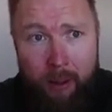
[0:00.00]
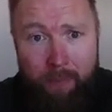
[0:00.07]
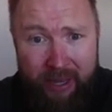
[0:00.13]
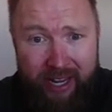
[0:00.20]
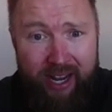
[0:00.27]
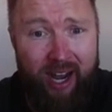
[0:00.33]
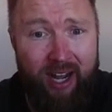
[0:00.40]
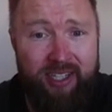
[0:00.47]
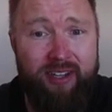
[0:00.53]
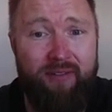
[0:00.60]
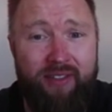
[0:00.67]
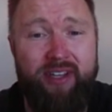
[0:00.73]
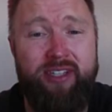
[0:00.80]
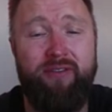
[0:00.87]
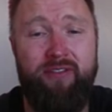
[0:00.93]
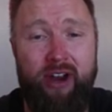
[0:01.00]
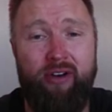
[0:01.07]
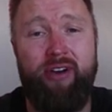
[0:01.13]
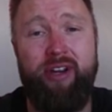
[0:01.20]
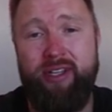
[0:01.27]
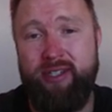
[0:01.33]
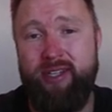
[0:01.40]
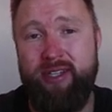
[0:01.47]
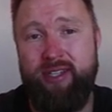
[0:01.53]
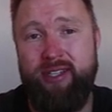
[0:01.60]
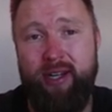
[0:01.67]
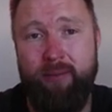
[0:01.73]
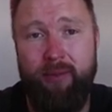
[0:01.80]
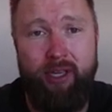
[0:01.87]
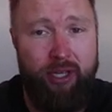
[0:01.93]
because of this very
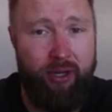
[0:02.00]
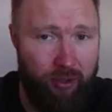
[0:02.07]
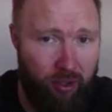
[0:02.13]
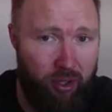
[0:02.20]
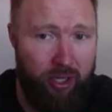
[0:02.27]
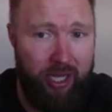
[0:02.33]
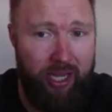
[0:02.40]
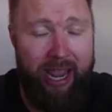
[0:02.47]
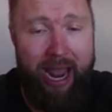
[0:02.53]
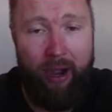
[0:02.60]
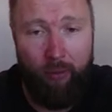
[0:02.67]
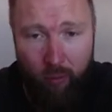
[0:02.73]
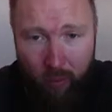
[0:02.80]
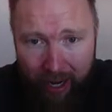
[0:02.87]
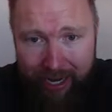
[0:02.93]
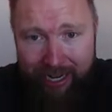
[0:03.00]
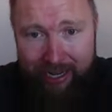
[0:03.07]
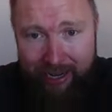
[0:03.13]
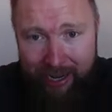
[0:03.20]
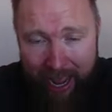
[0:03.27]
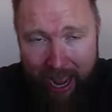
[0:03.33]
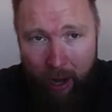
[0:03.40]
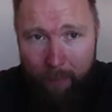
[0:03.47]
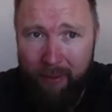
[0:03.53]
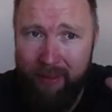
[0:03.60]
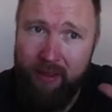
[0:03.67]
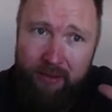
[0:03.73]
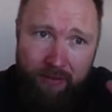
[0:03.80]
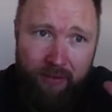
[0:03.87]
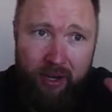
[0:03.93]
system that you're looking at right now. But
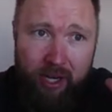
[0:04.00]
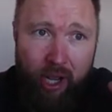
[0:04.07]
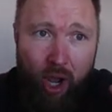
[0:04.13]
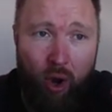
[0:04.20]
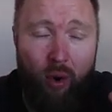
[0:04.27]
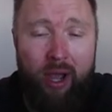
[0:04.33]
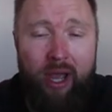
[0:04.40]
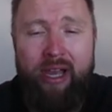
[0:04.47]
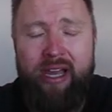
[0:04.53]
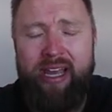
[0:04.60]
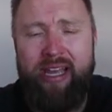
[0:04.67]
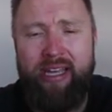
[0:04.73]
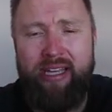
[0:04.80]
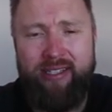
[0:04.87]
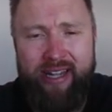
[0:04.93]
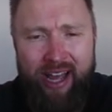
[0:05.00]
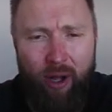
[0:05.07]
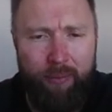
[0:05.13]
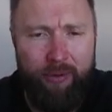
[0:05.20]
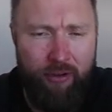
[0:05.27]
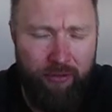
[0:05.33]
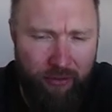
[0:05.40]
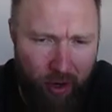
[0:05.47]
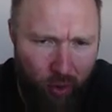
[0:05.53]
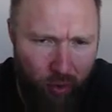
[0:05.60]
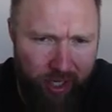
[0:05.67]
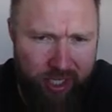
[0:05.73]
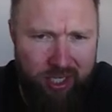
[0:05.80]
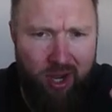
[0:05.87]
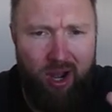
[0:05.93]
this video is to help you
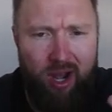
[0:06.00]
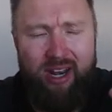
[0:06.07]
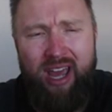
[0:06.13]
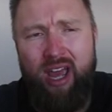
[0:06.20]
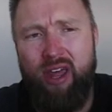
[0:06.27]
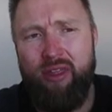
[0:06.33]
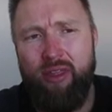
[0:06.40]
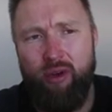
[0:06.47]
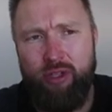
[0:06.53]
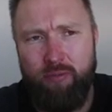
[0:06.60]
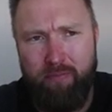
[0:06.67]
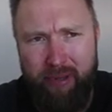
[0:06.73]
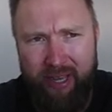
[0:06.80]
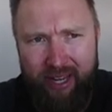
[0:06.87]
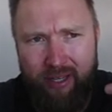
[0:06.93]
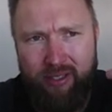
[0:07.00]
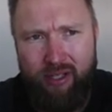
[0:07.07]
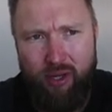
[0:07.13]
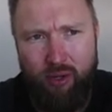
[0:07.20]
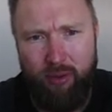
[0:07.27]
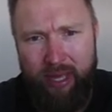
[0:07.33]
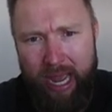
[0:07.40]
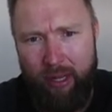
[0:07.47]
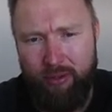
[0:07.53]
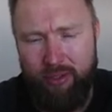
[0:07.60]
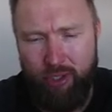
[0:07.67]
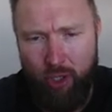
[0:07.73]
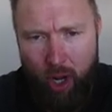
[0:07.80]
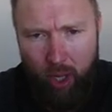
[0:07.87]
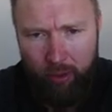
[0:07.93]
focus on those big
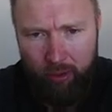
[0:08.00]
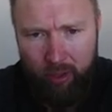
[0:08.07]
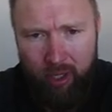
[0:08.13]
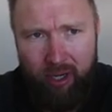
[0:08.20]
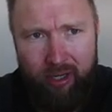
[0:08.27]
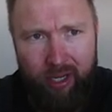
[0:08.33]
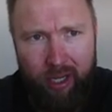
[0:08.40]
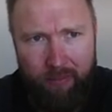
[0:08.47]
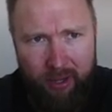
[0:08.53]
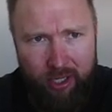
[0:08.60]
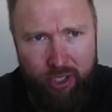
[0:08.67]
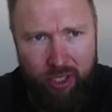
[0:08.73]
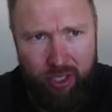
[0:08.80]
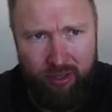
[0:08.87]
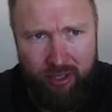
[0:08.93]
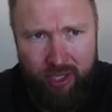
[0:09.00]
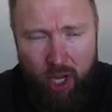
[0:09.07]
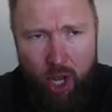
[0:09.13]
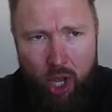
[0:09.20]
$2,000 commissions.